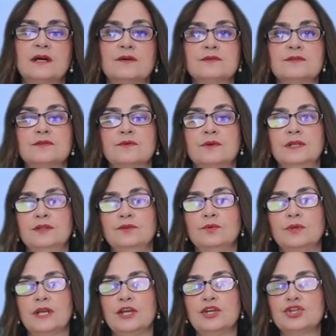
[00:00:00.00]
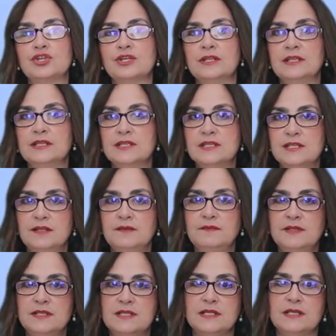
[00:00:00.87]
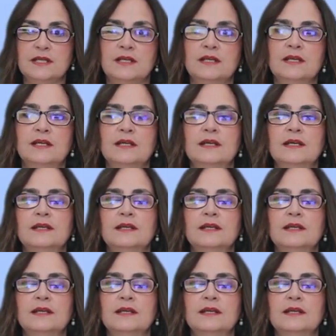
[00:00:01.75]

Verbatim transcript: also an education DVD